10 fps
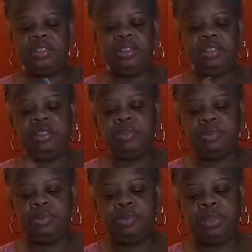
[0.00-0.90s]
She's
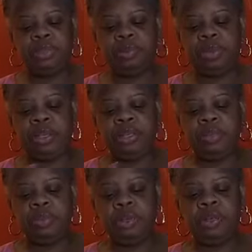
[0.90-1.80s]
doing much
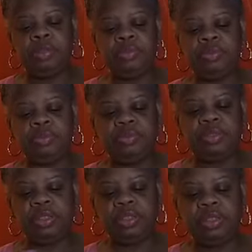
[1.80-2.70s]
better. Well,
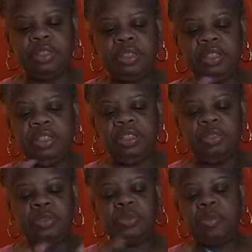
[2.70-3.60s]
she's
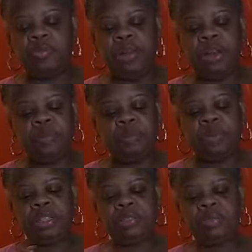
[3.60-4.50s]
doing better. Her
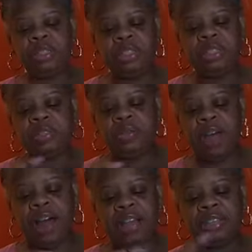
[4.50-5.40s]
pressure was a little
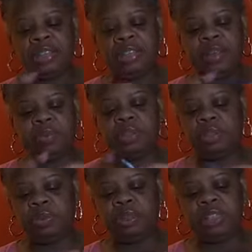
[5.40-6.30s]
high today when
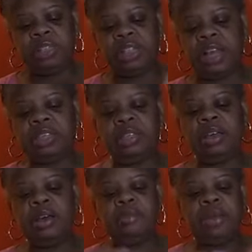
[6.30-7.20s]
she went to the doctor,
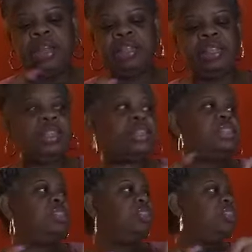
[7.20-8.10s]
but I think that's
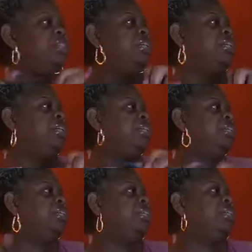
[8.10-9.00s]
because she didn't eat
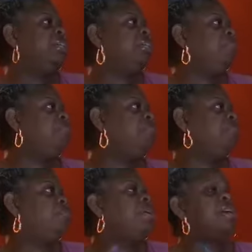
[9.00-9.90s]
anything
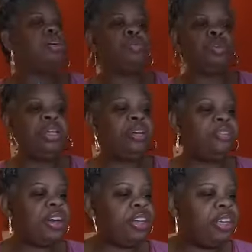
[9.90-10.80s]
before. Because we
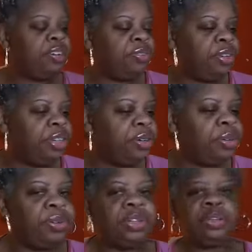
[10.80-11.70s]
left out of here really
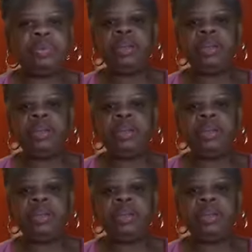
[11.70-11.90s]
early.